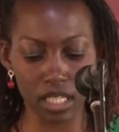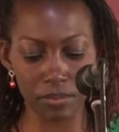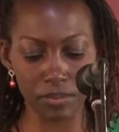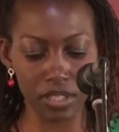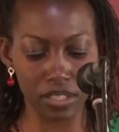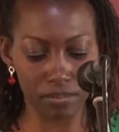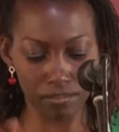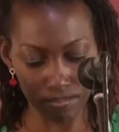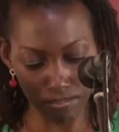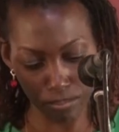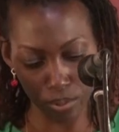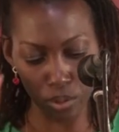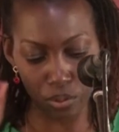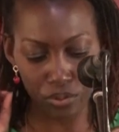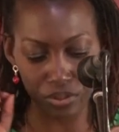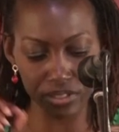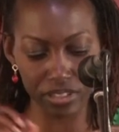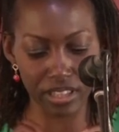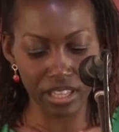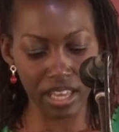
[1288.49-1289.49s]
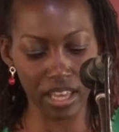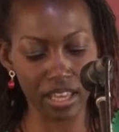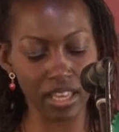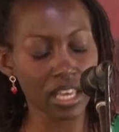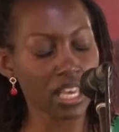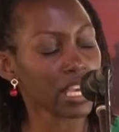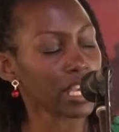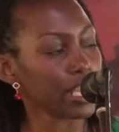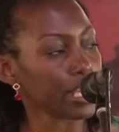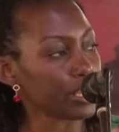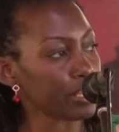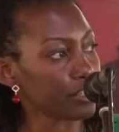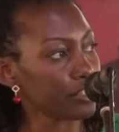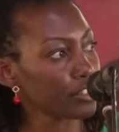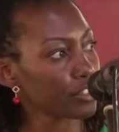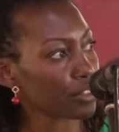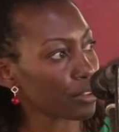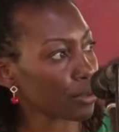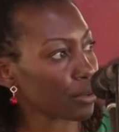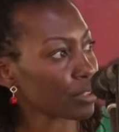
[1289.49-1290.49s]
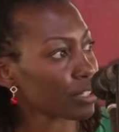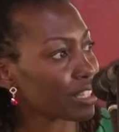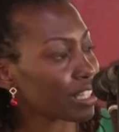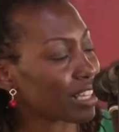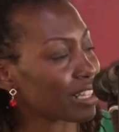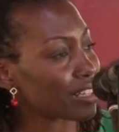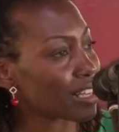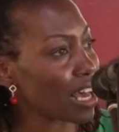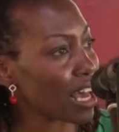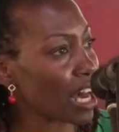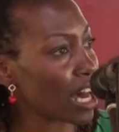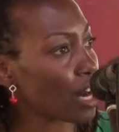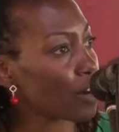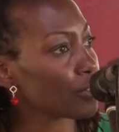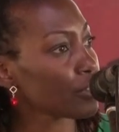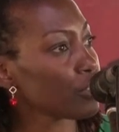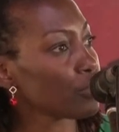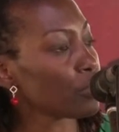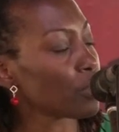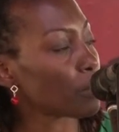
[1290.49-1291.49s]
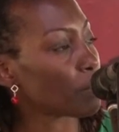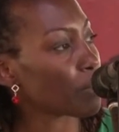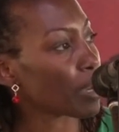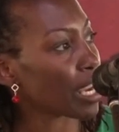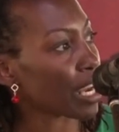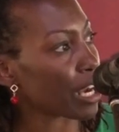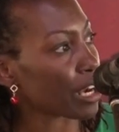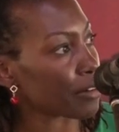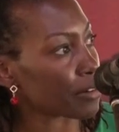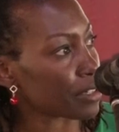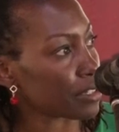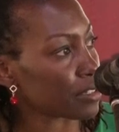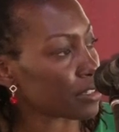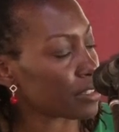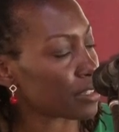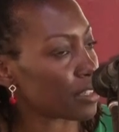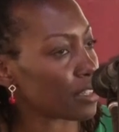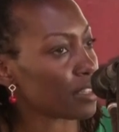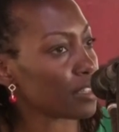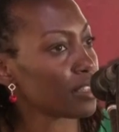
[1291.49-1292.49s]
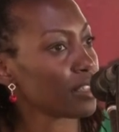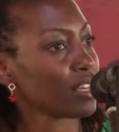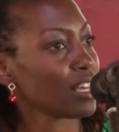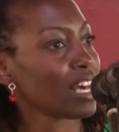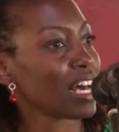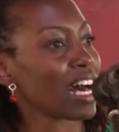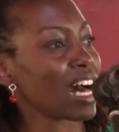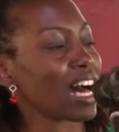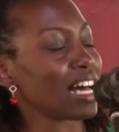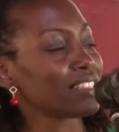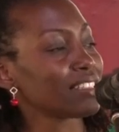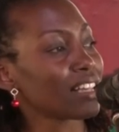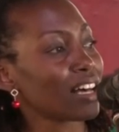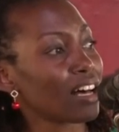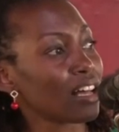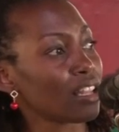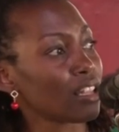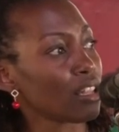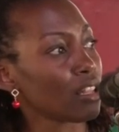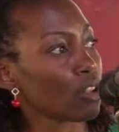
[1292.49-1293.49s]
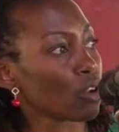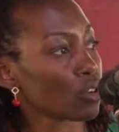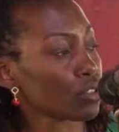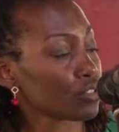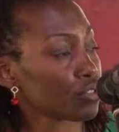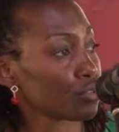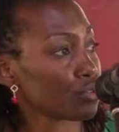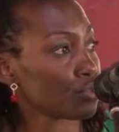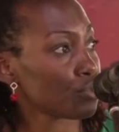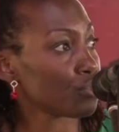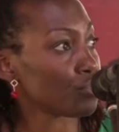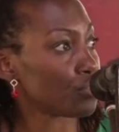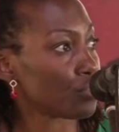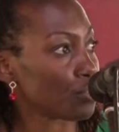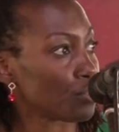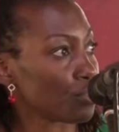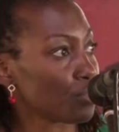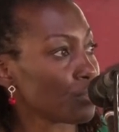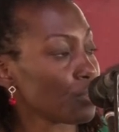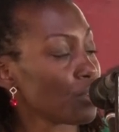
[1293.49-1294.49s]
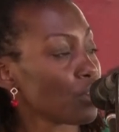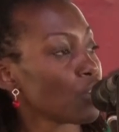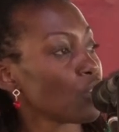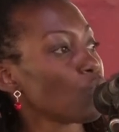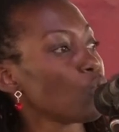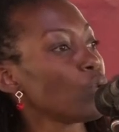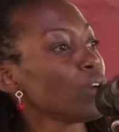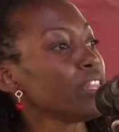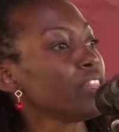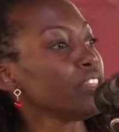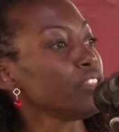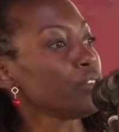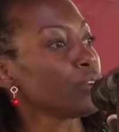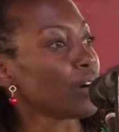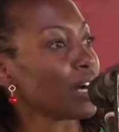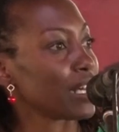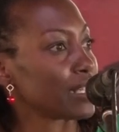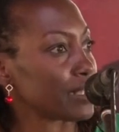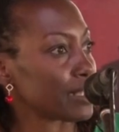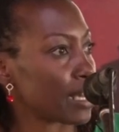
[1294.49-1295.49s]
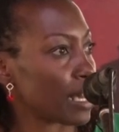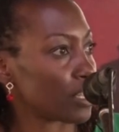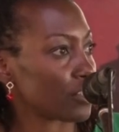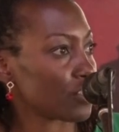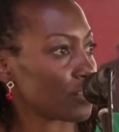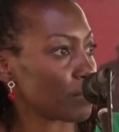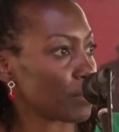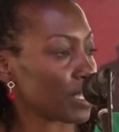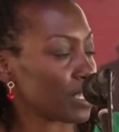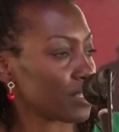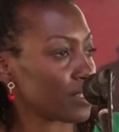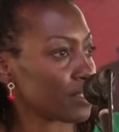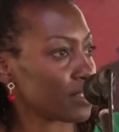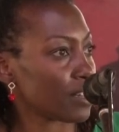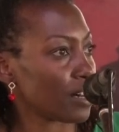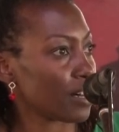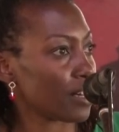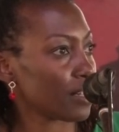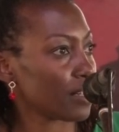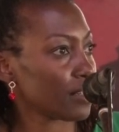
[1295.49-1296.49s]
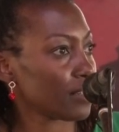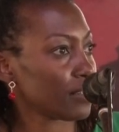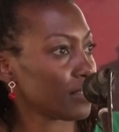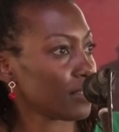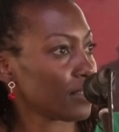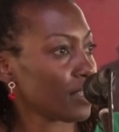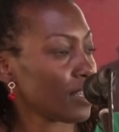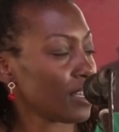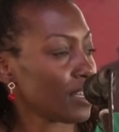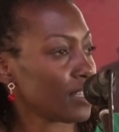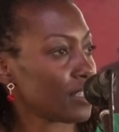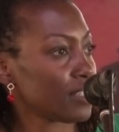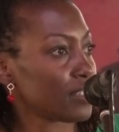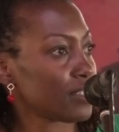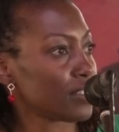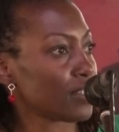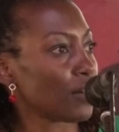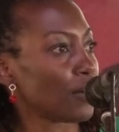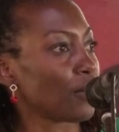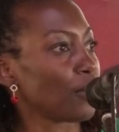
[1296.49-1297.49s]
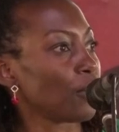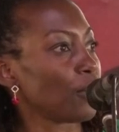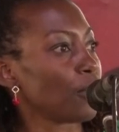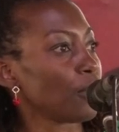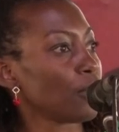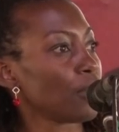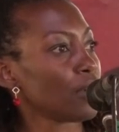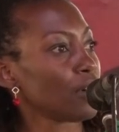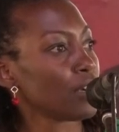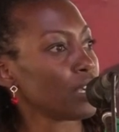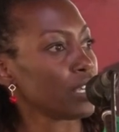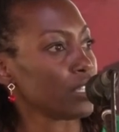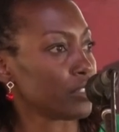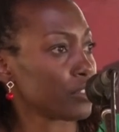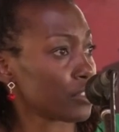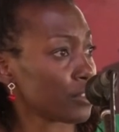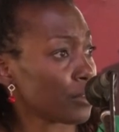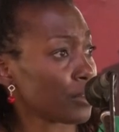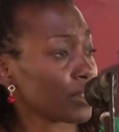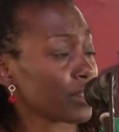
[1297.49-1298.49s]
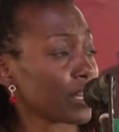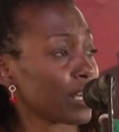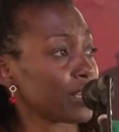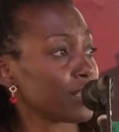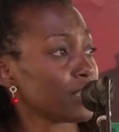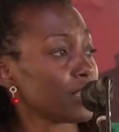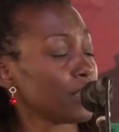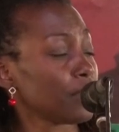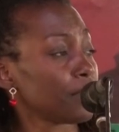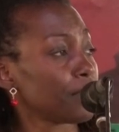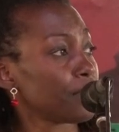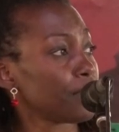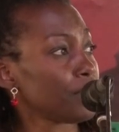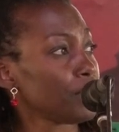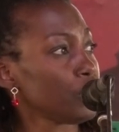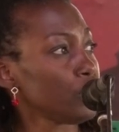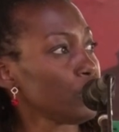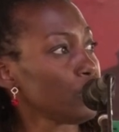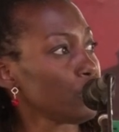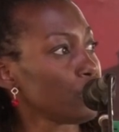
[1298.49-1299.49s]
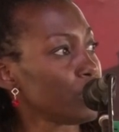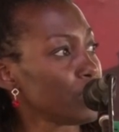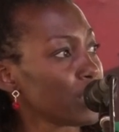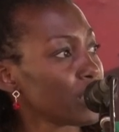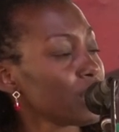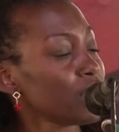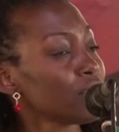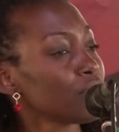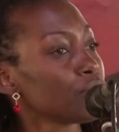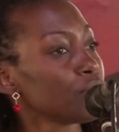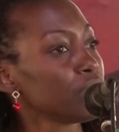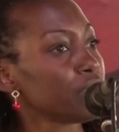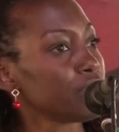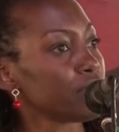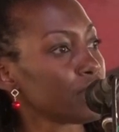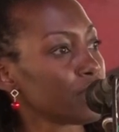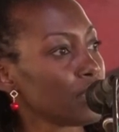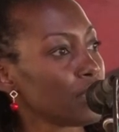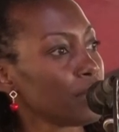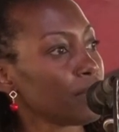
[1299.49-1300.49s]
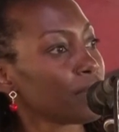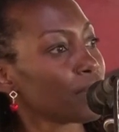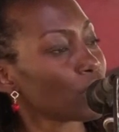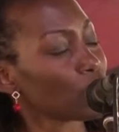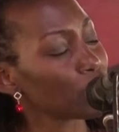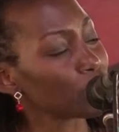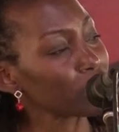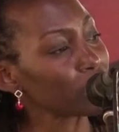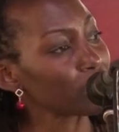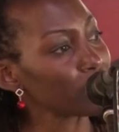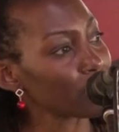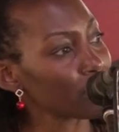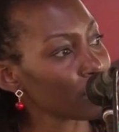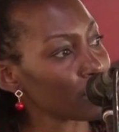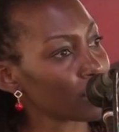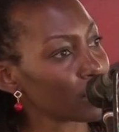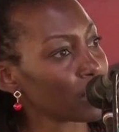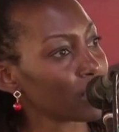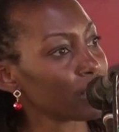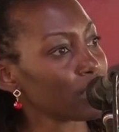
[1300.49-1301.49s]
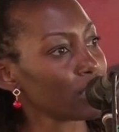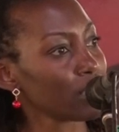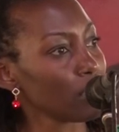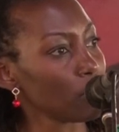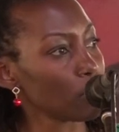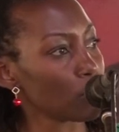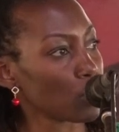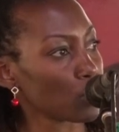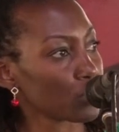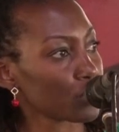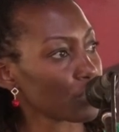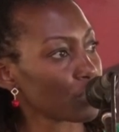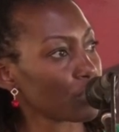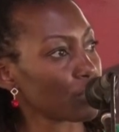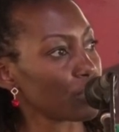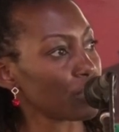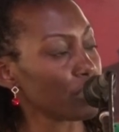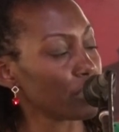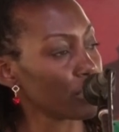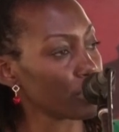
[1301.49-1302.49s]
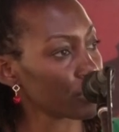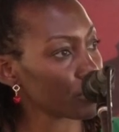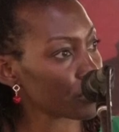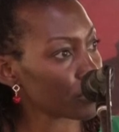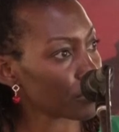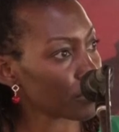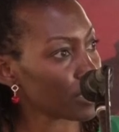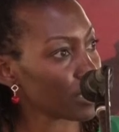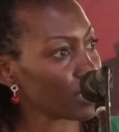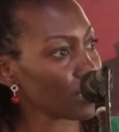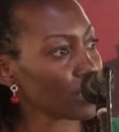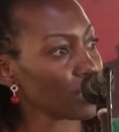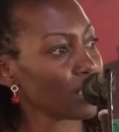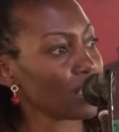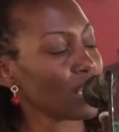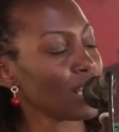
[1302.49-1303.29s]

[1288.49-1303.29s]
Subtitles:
me pause there. It is thought that how you are parented has a lot to do with your attachment style. So it's thought that if you didn't receive consistent emotional nurturing,